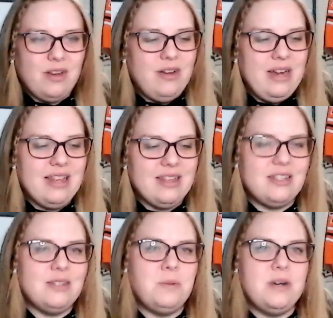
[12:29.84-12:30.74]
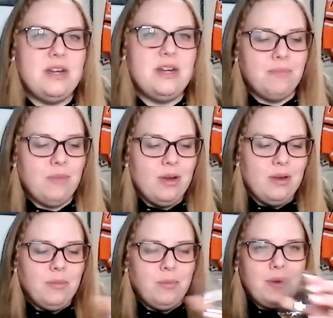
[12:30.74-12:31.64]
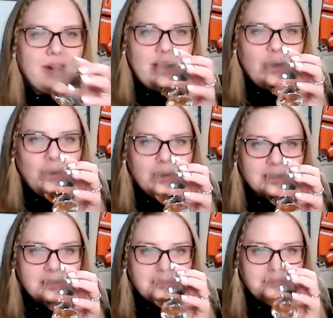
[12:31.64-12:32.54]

Oh yeah, this is pretty, pretty cool.